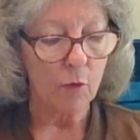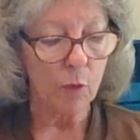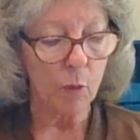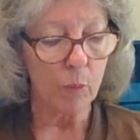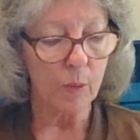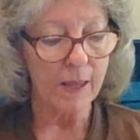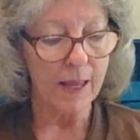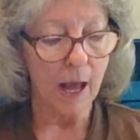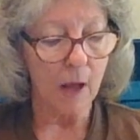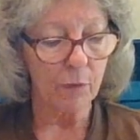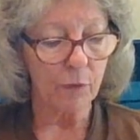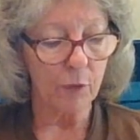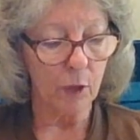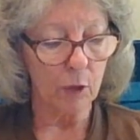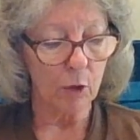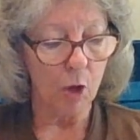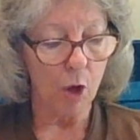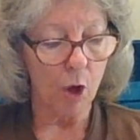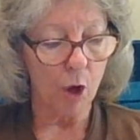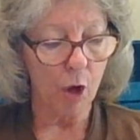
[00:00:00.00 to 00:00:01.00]
For without the
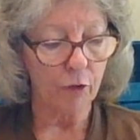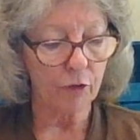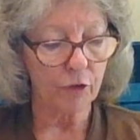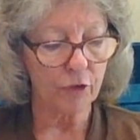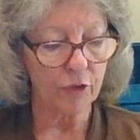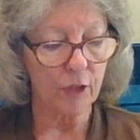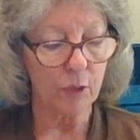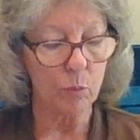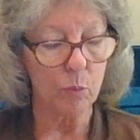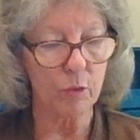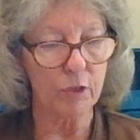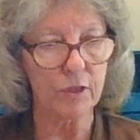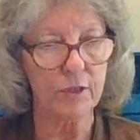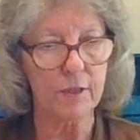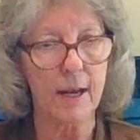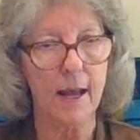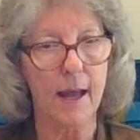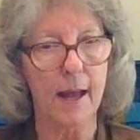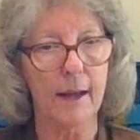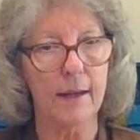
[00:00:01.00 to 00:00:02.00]
law, sin was
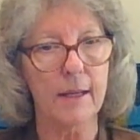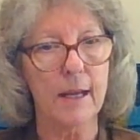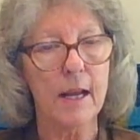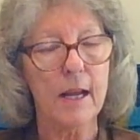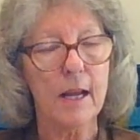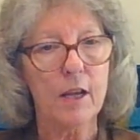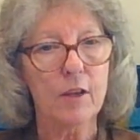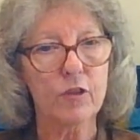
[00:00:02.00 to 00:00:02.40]
dead.